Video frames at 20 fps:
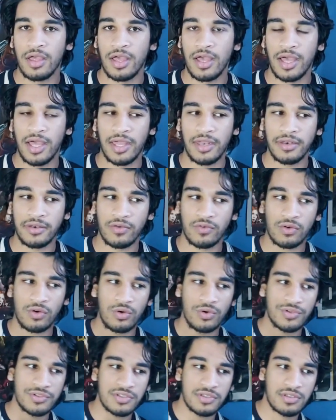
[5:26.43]
And of
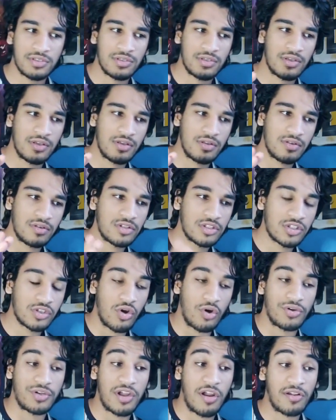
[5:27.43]
course,
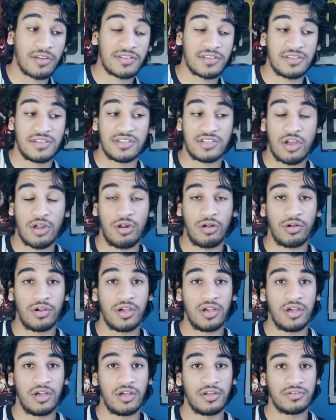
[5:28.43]
Scott Derrickson is no
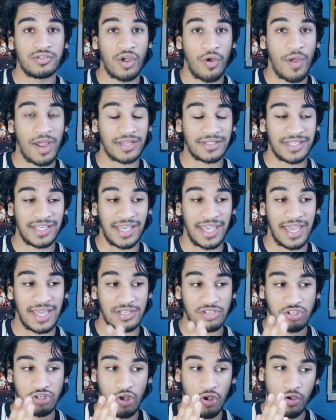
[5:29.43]
longer directing
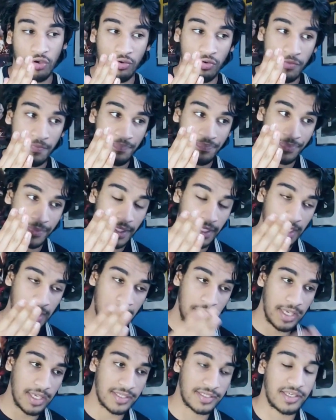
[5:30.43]
it, so
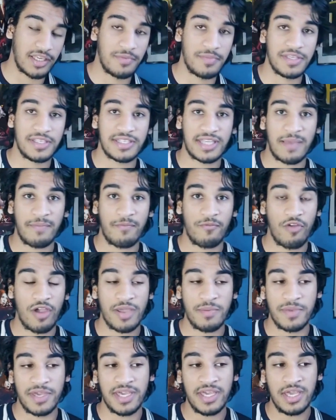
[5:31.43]
it's going to be Sam
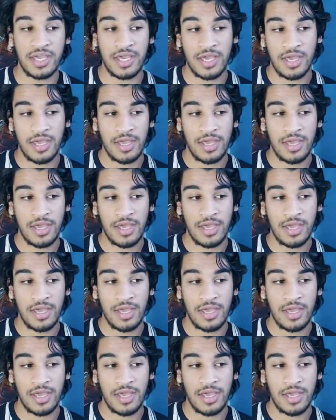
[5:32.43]
Raimi.